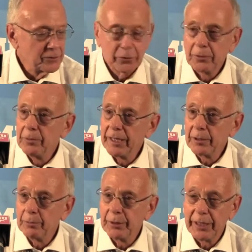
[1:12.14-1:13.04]
ought to make
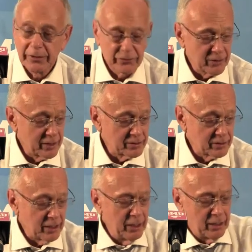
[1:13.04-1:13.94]
them pay. So I was
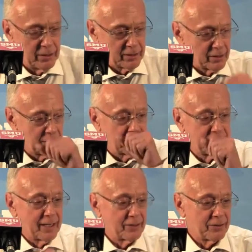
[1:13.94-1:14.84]
a little
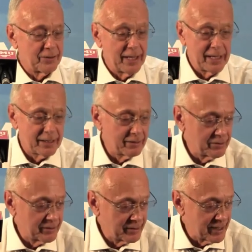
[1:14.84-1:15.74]
down on that
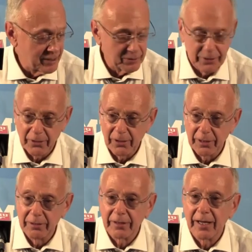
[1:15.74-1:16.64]

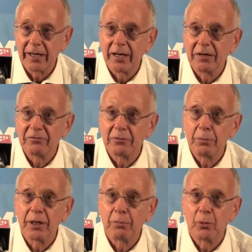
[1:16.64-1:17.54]
regard. Thank God for
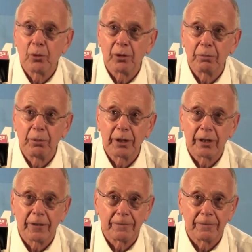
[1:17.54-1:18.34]
Ben Moore. But